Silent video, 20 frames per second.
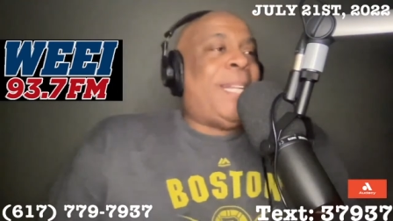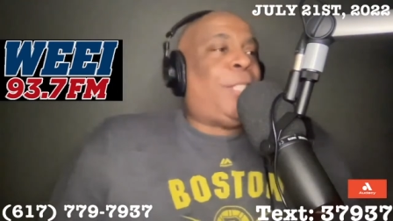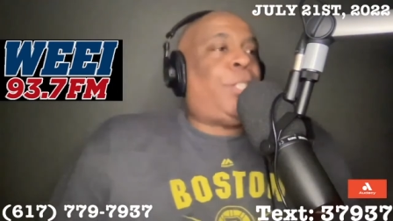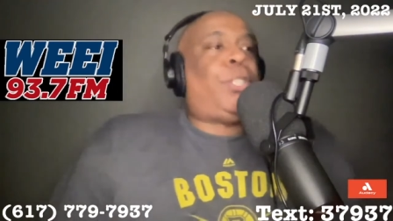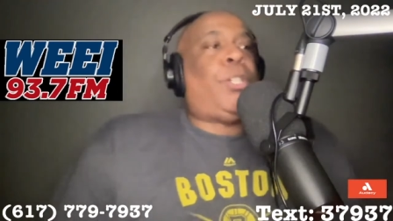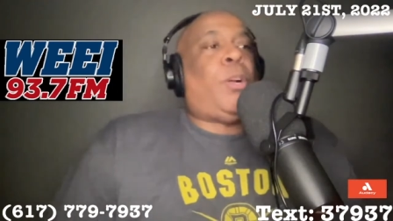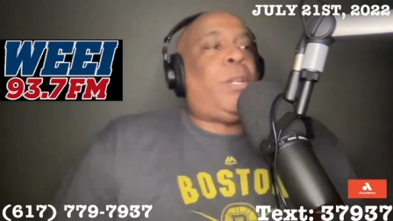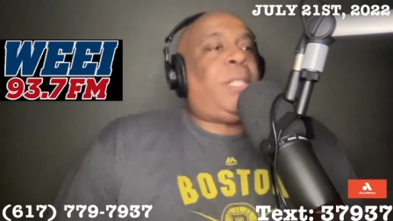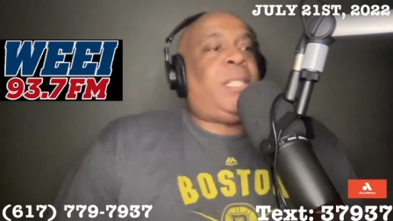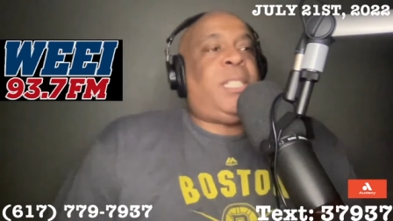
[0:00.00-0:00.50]
that
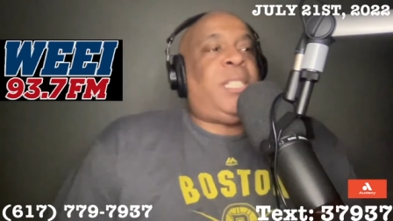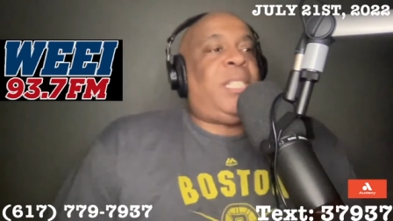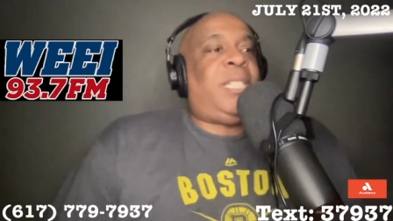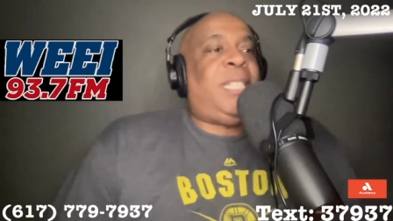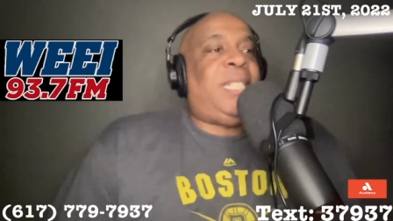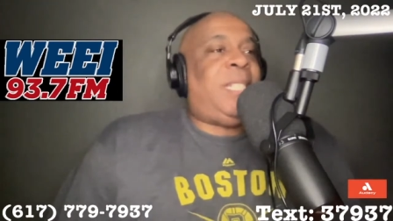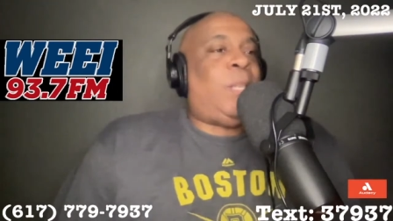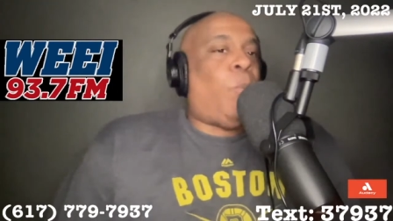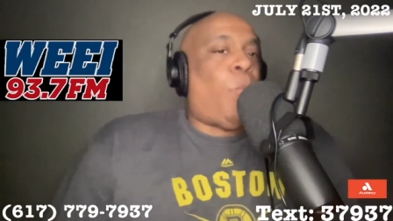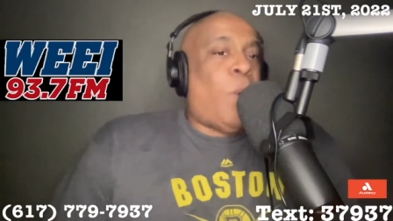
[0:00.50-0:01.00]
starts the
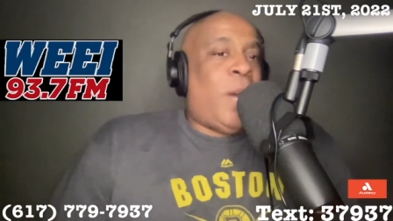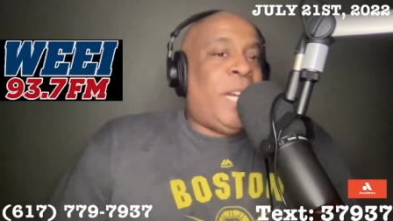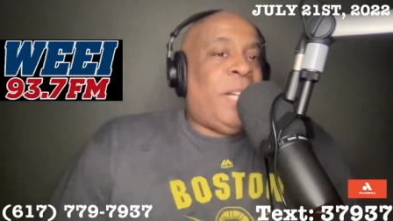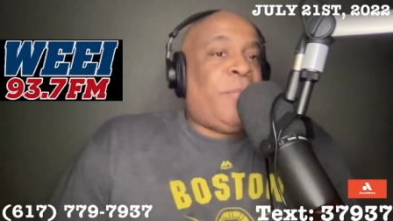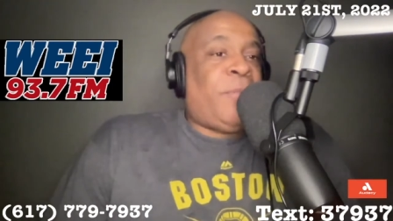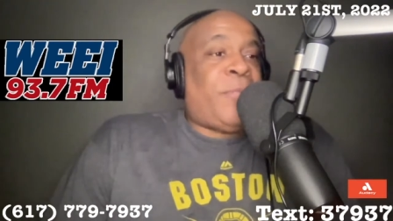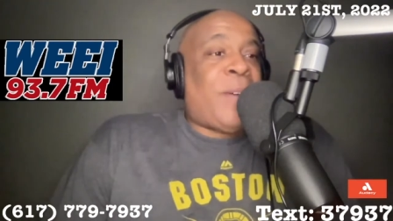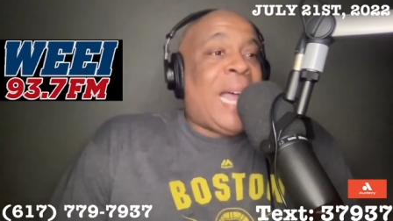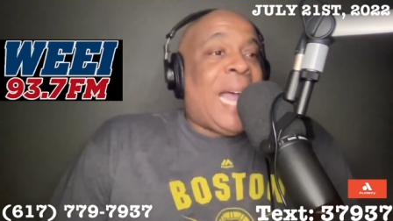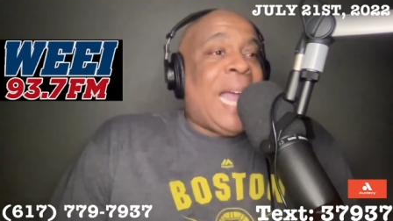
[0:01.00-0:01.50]
season
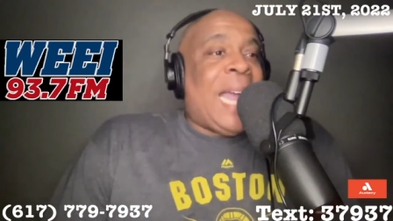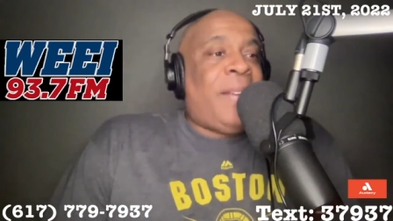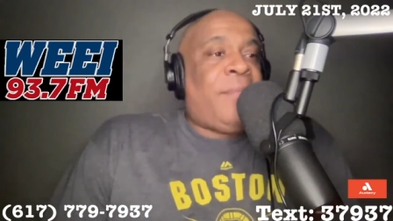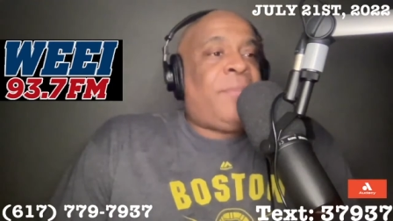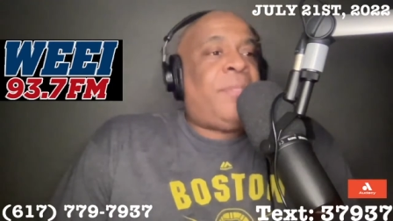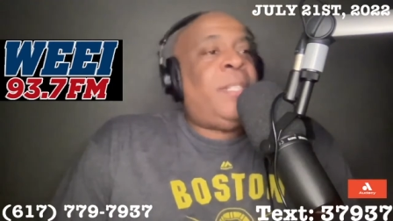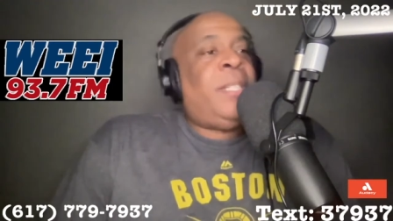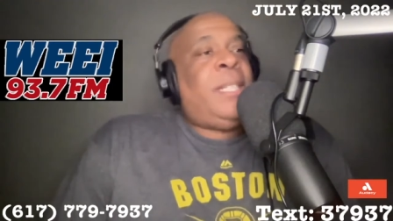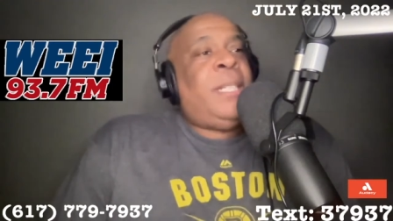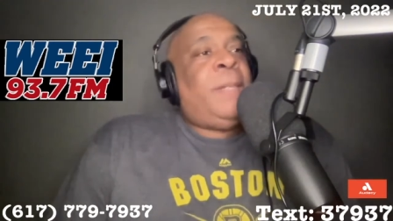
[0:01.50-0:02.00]

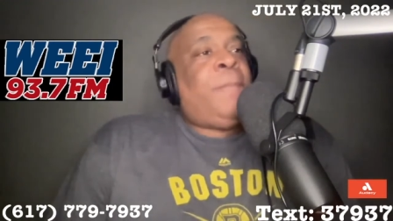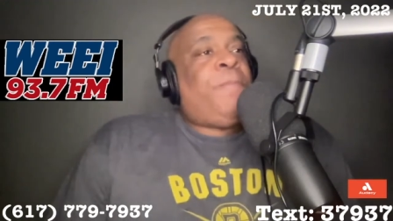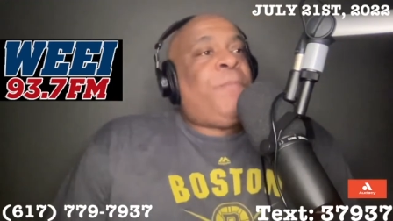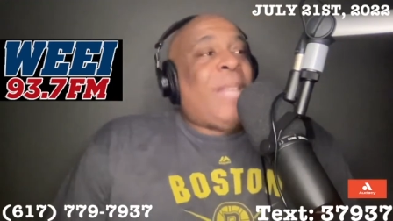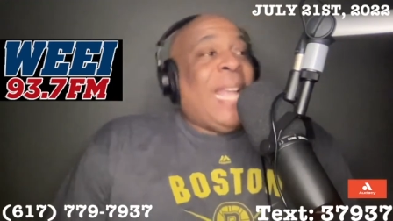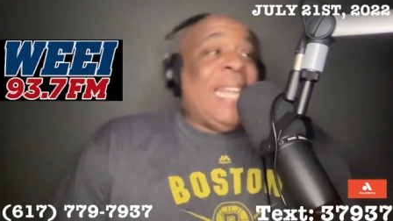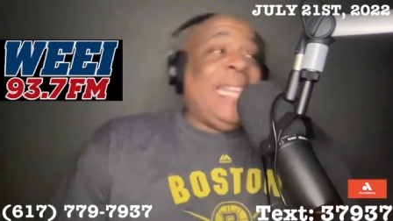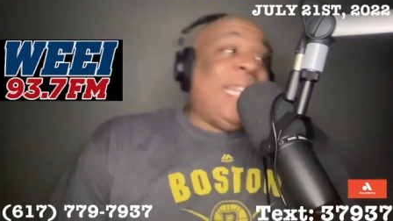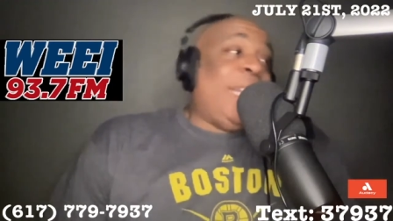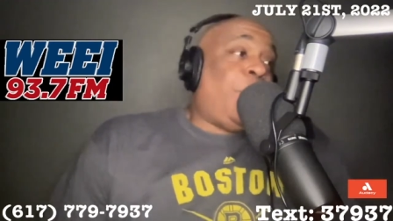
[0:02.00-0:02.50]
1-5
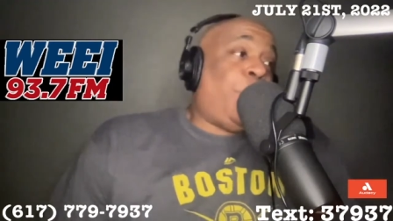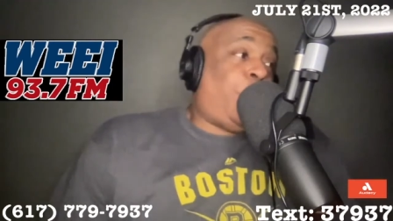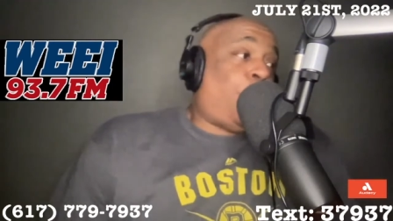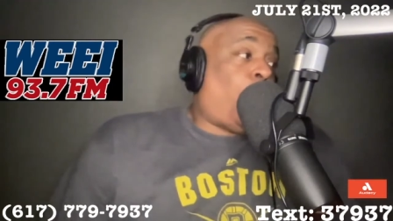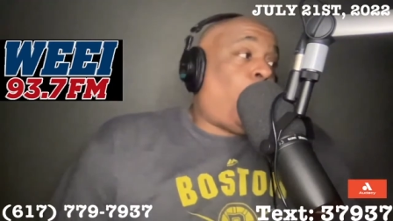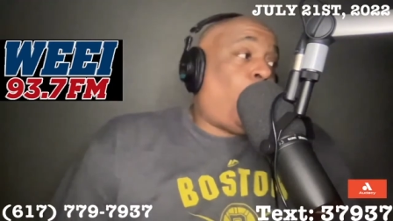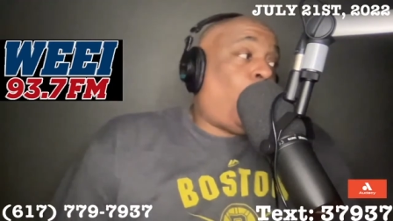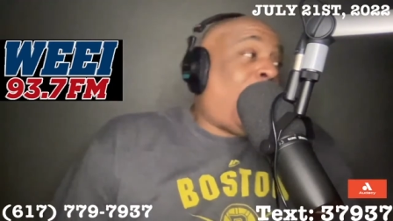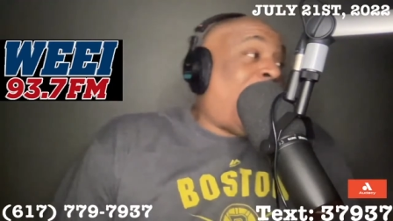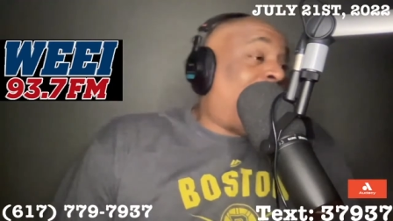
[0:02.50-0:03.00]
And then
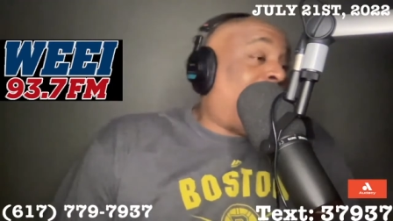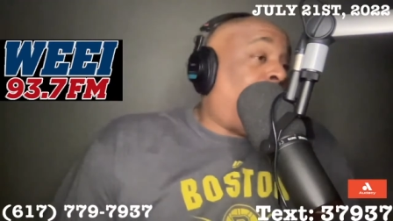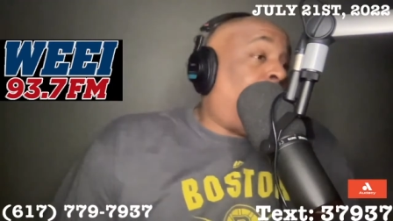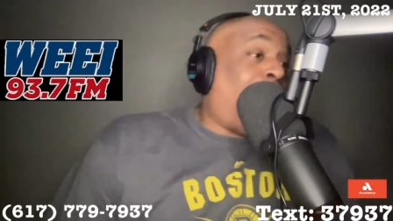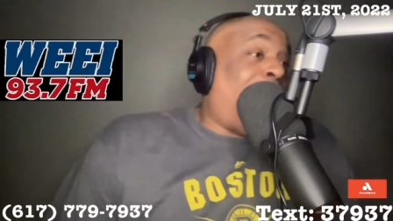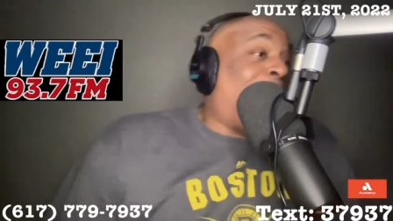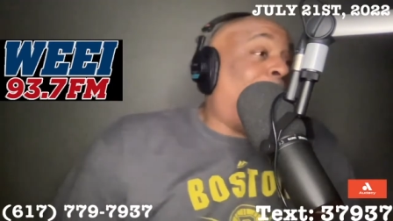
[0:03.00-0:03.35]
Deshaun Watson may